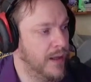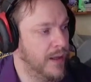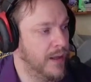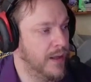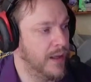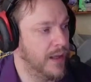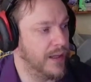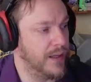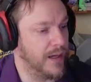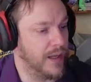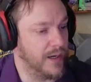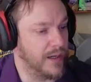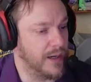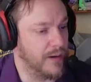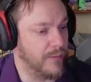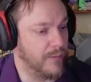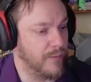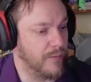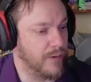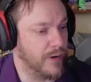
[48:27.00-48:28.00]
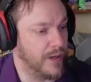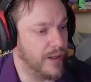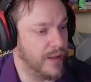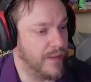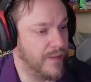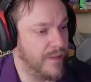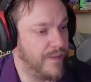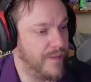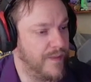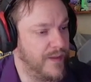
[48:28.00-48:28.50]
And got to get rid
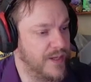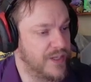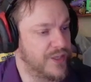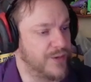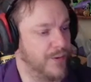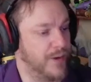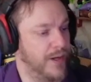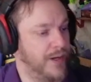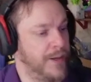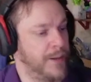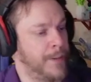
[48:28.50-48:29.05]
of this one.